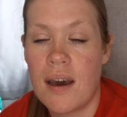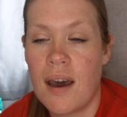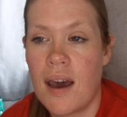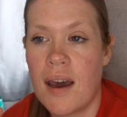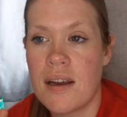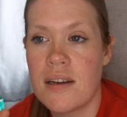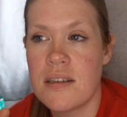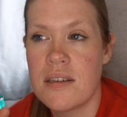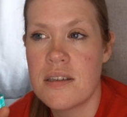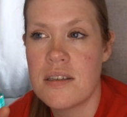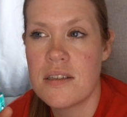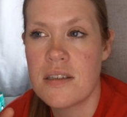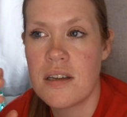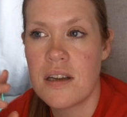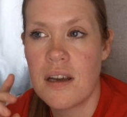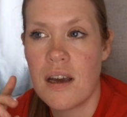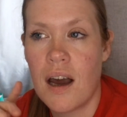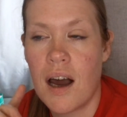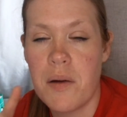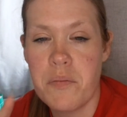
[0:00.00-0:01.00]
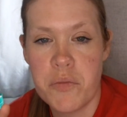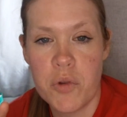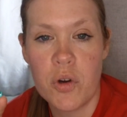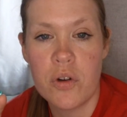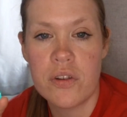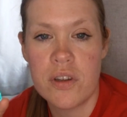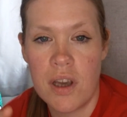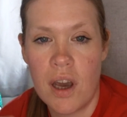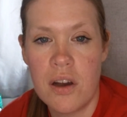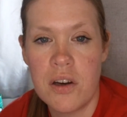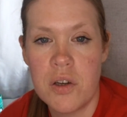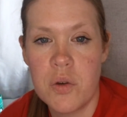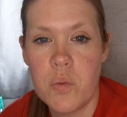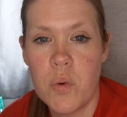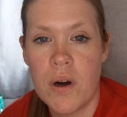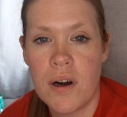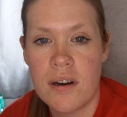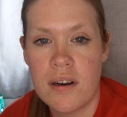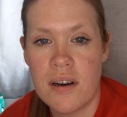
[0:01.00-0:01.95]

And I'm not the only one.